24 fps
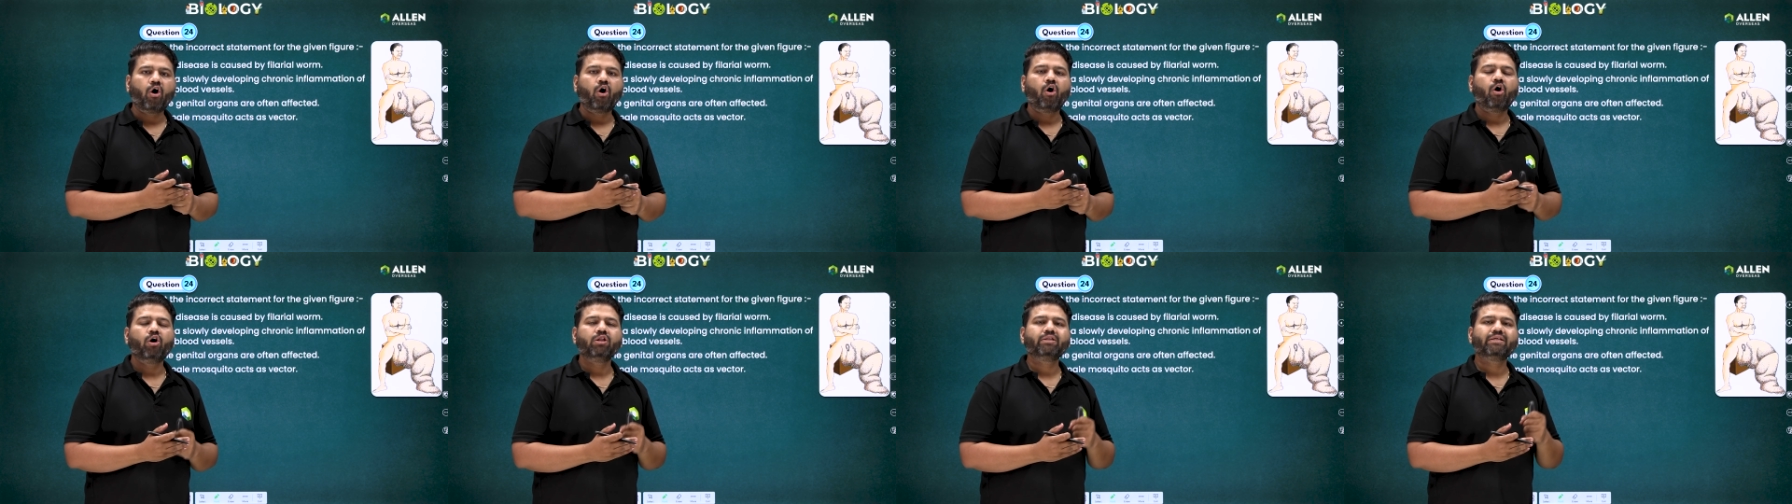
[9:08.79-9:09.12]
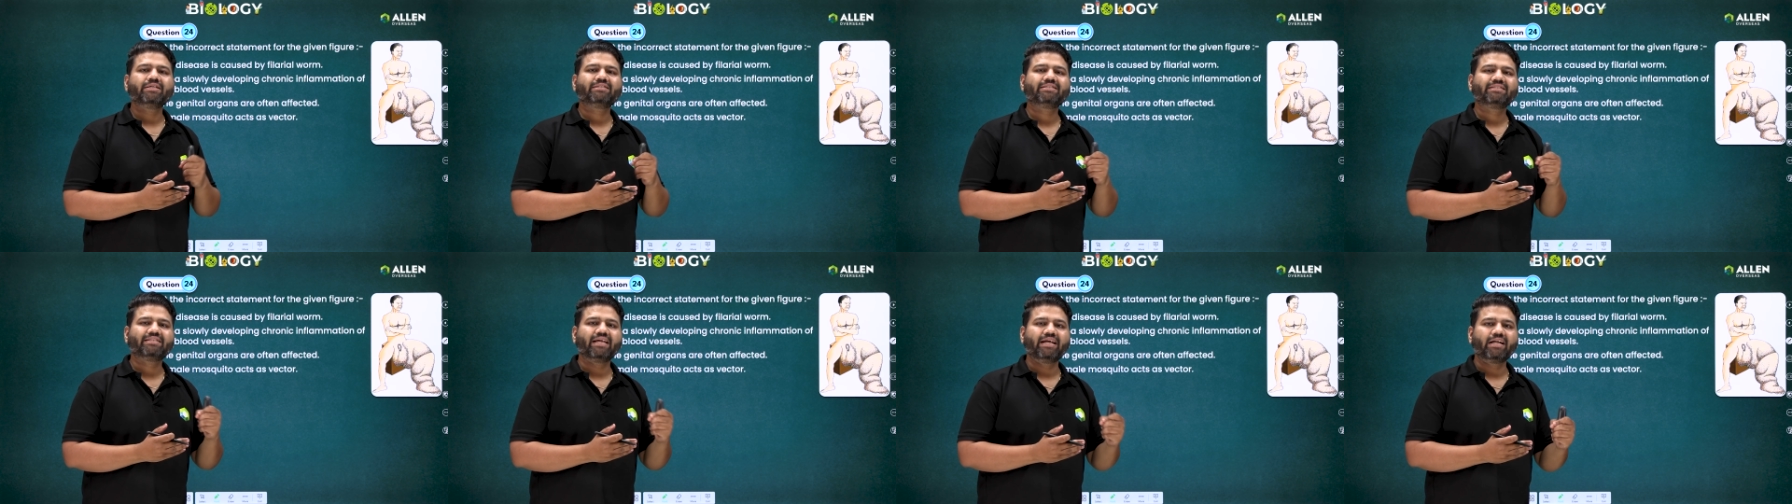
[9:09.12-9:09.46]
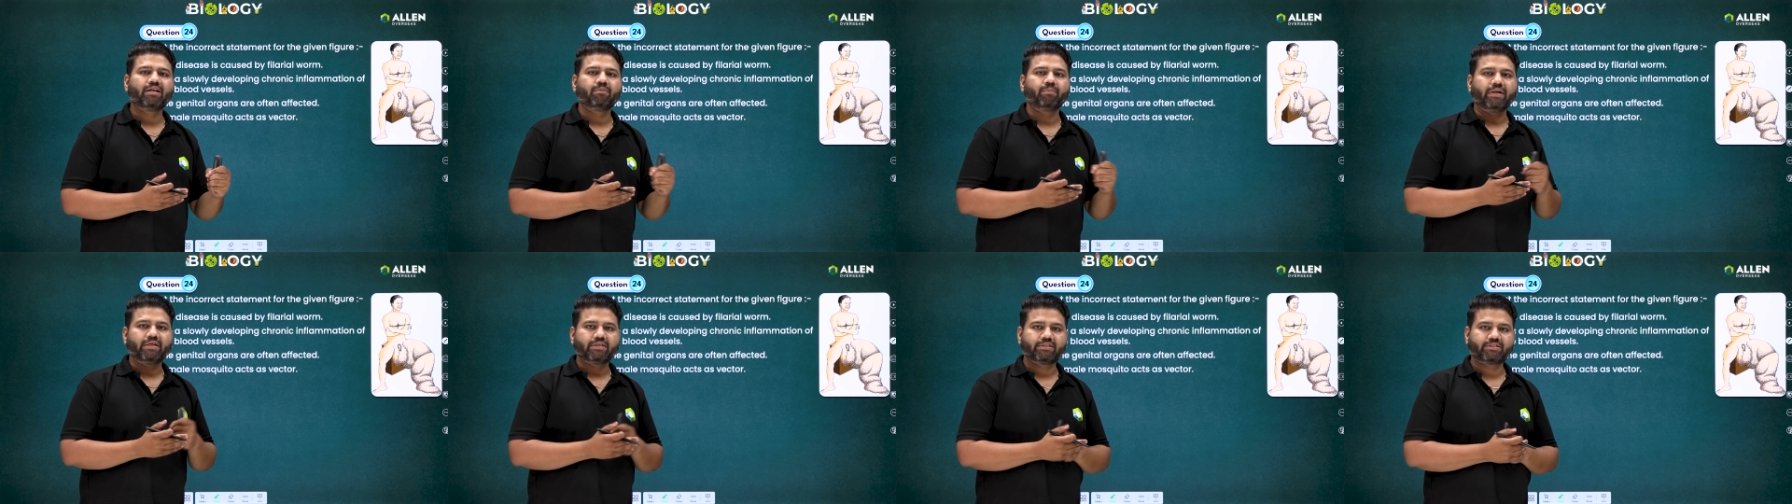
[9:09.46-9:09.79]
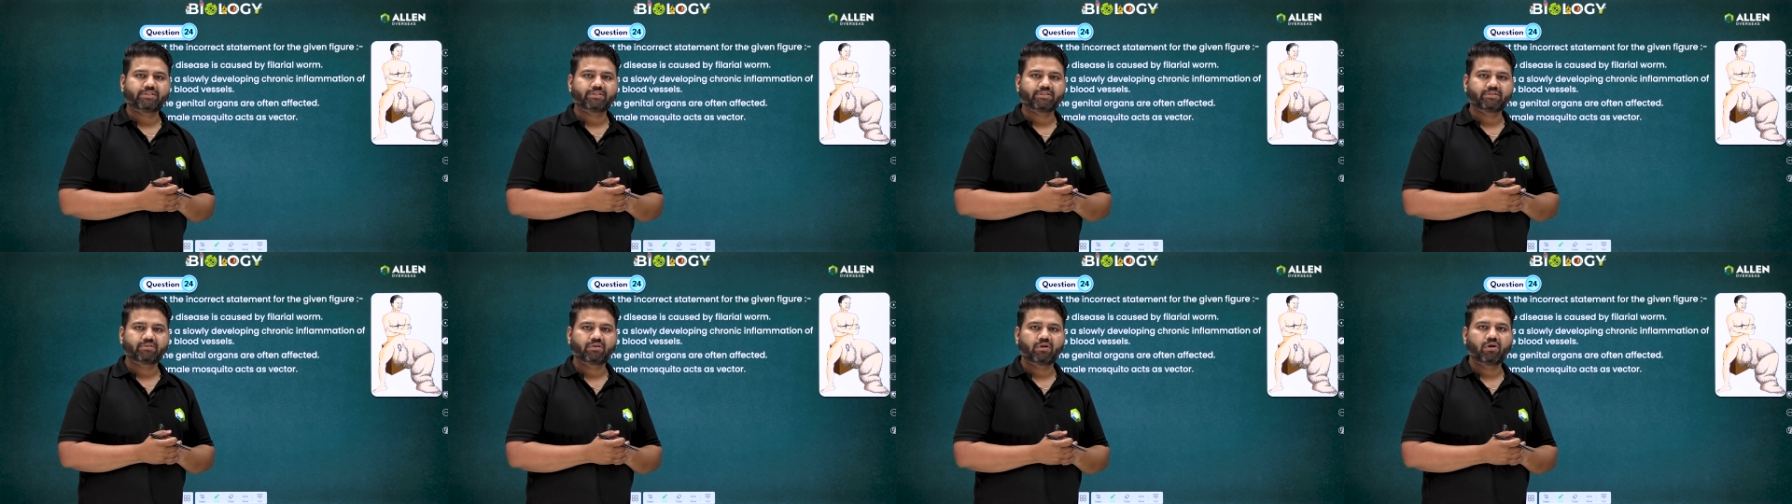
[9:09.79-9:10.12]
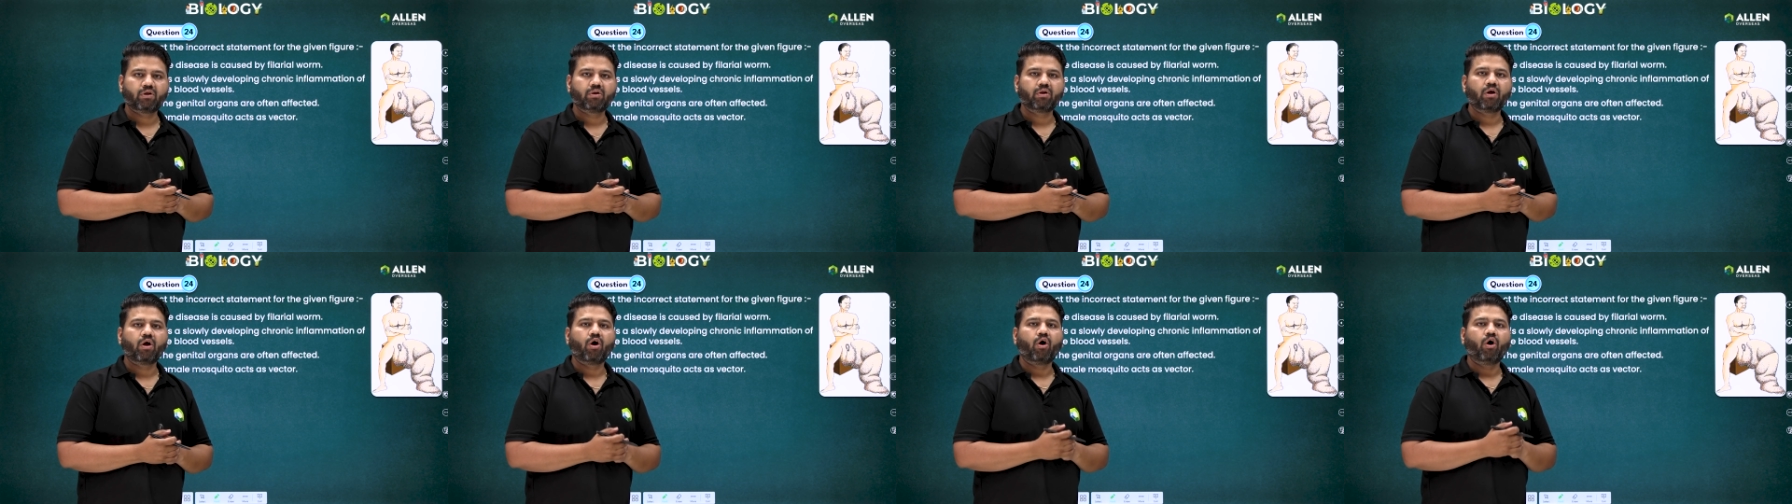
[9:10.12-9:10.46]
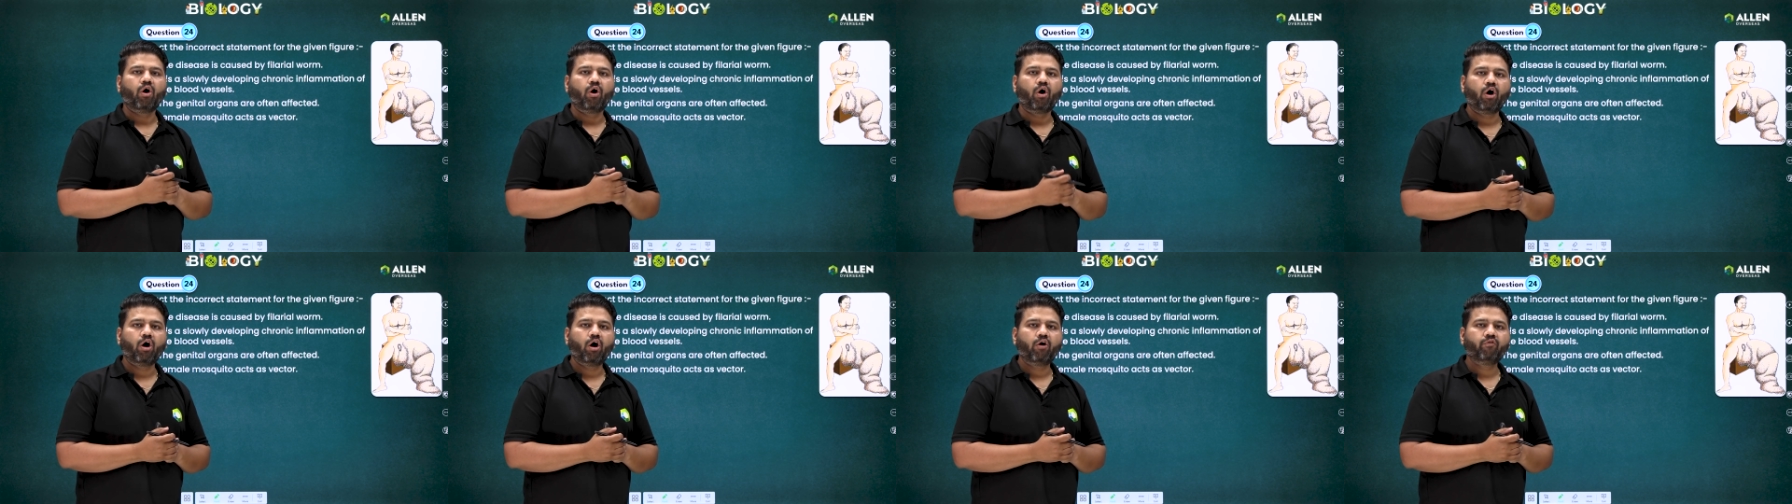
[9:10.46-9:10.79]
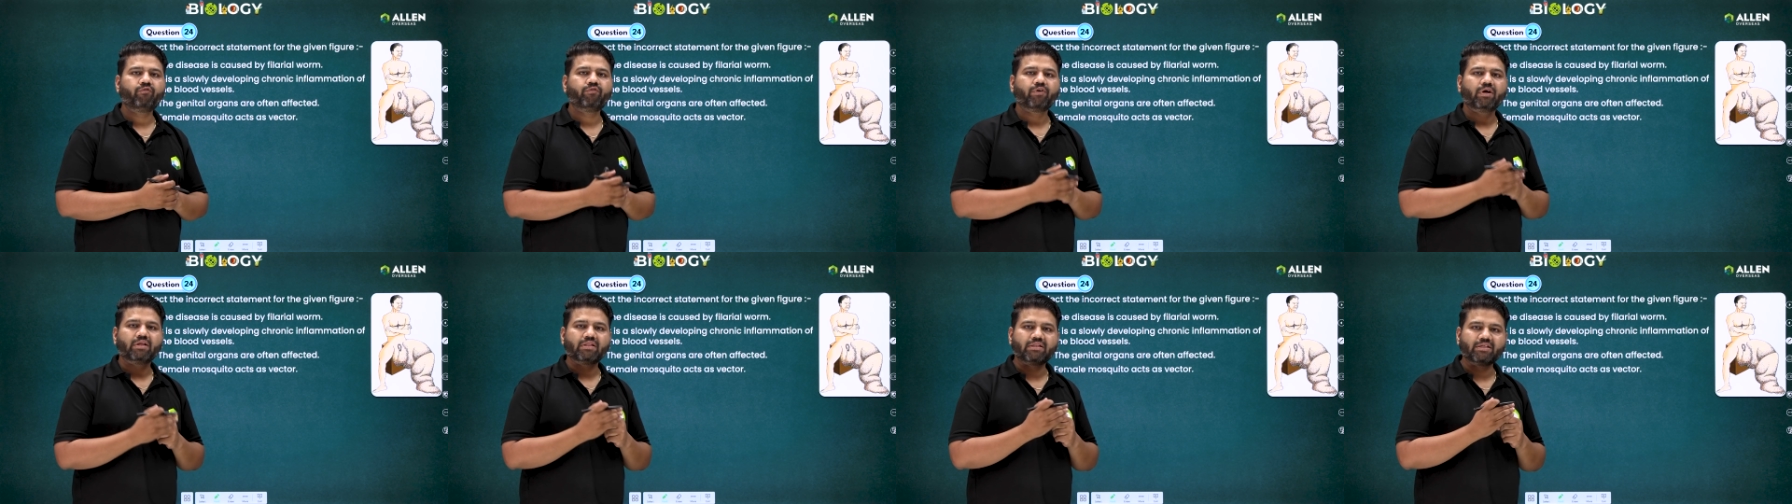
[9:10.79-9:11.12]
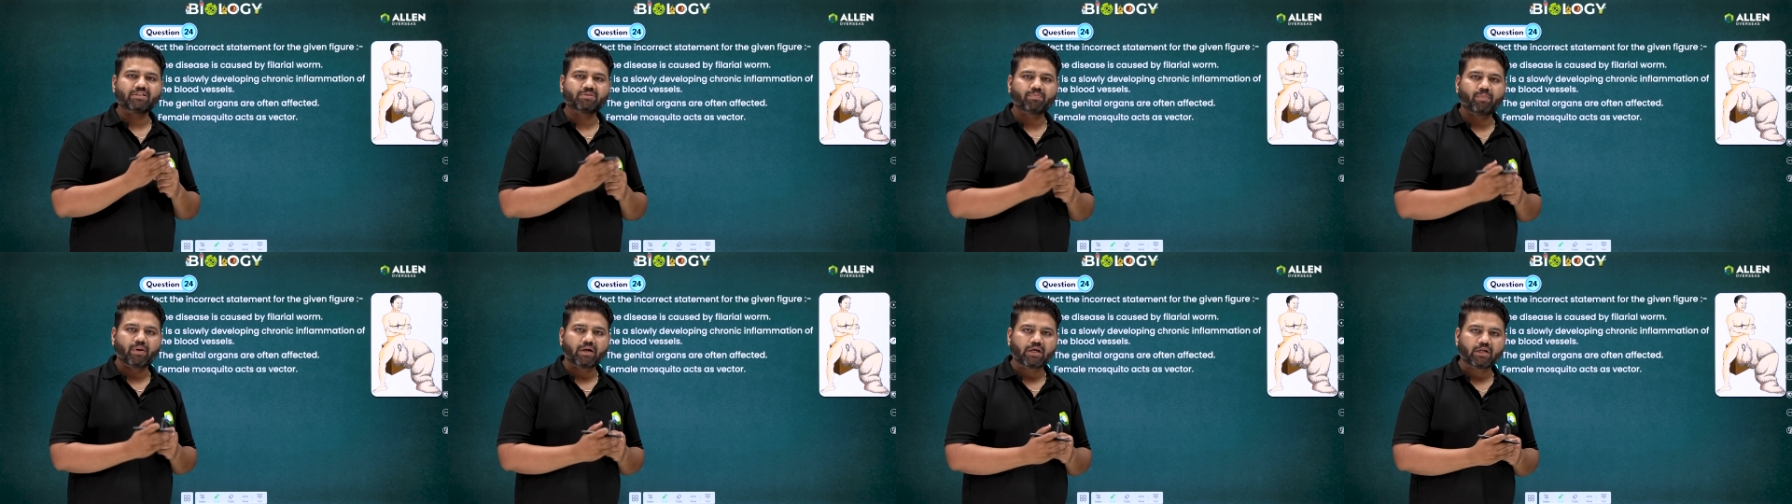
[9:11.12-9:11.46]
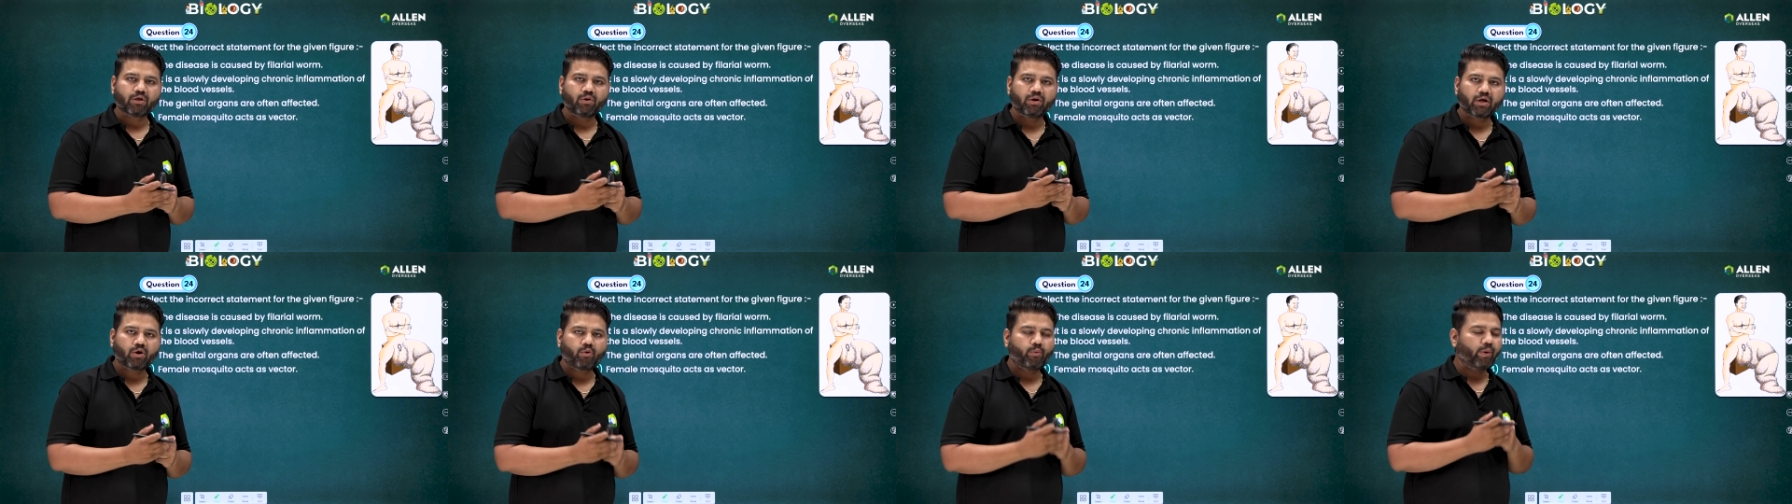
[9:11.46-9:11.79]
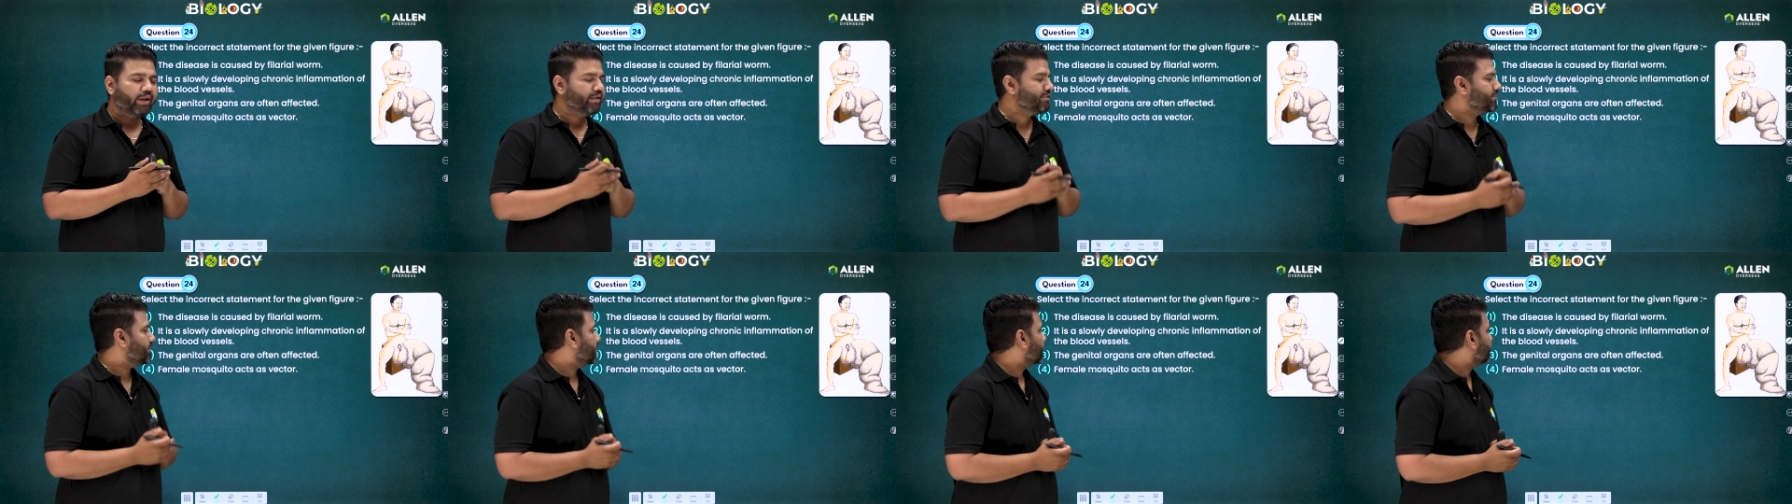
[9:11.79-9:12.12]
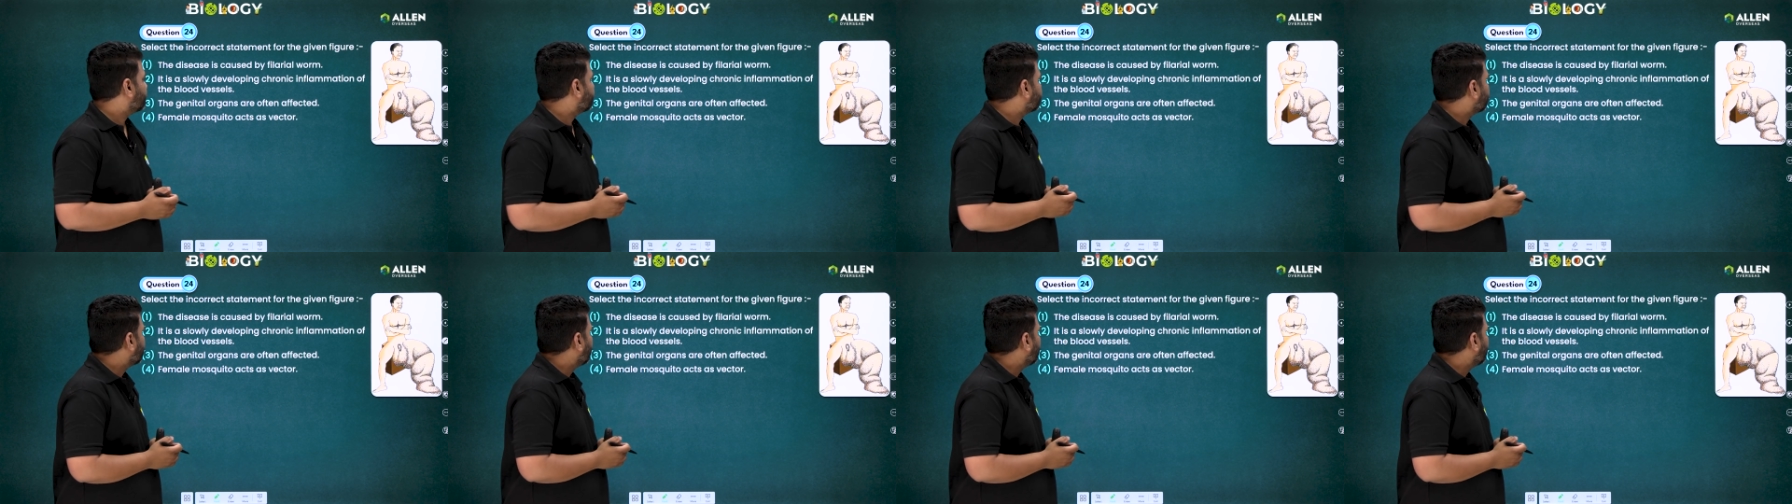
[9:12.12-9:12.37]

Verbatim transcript: all the statements of this particular question.